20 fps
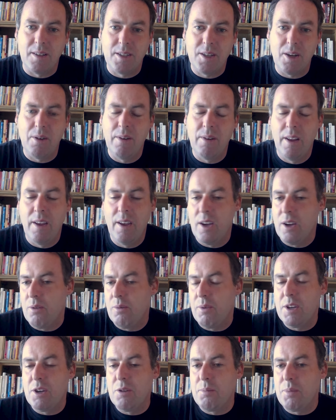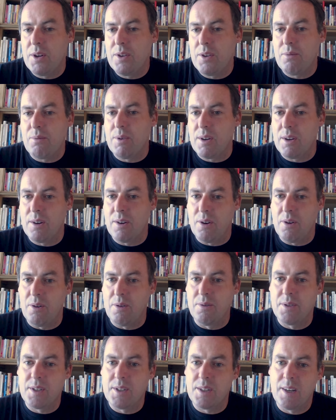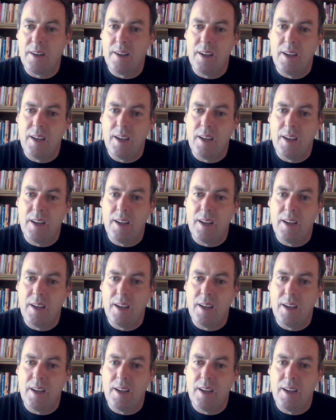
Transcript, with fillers: So when you breathe with your nose,